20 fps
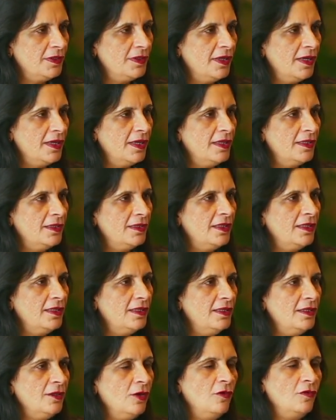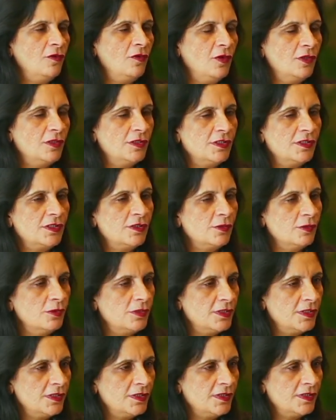And then, of course, the school
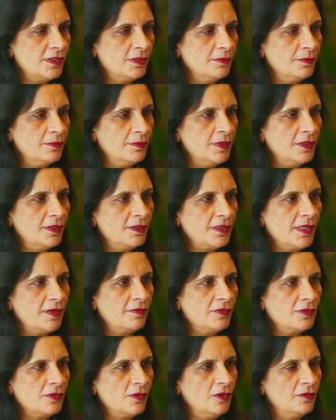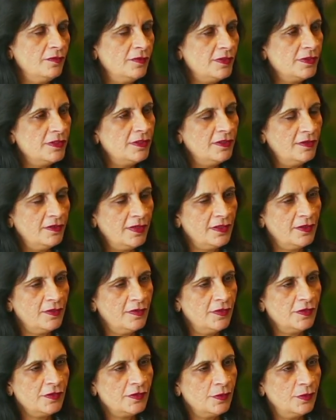system, because I was always in a regular
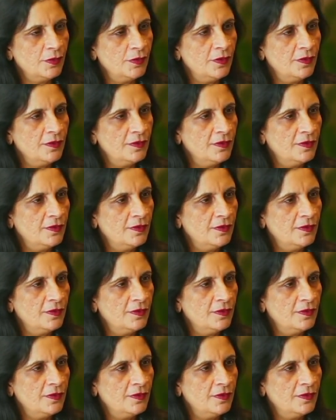school,